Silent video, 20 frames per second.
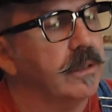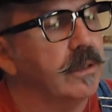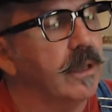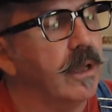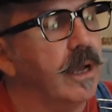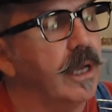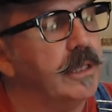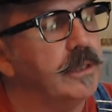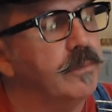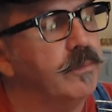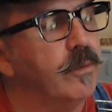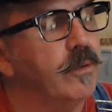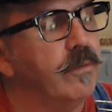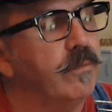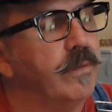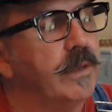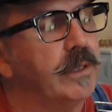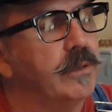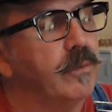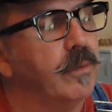clients
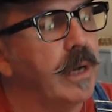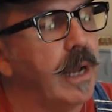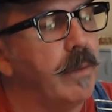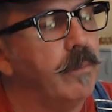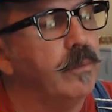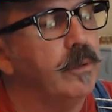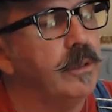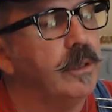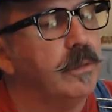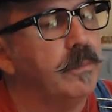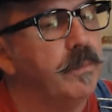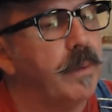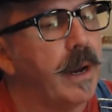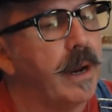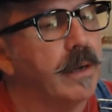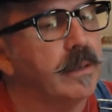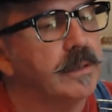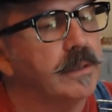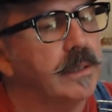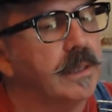move into an upward
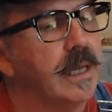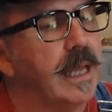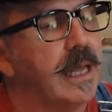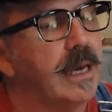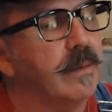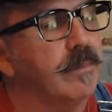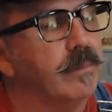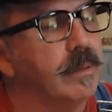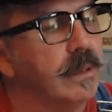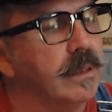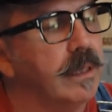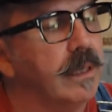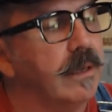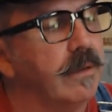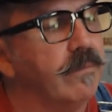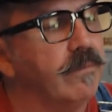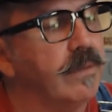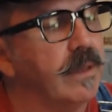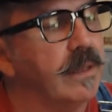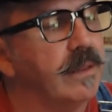comparison and a
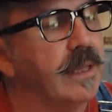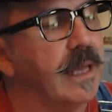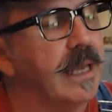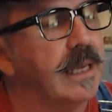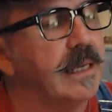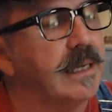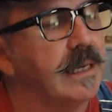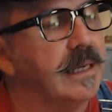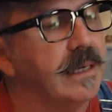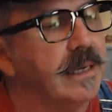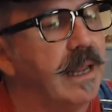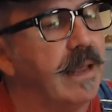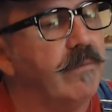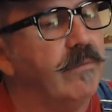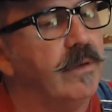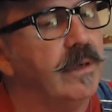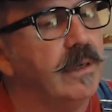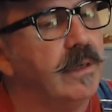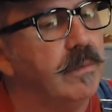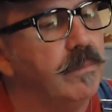belief that they can
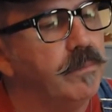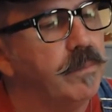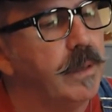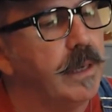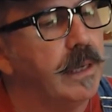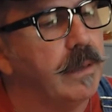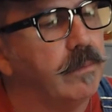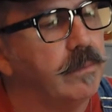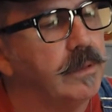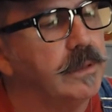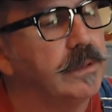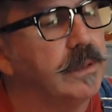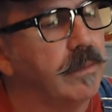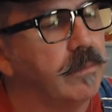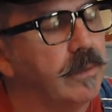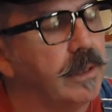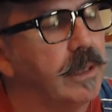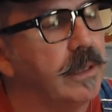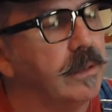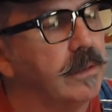never compete with
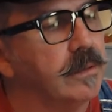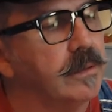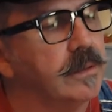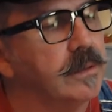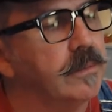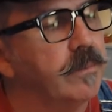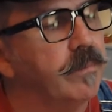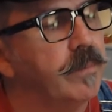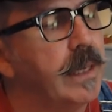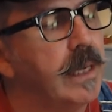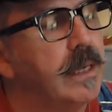someone else.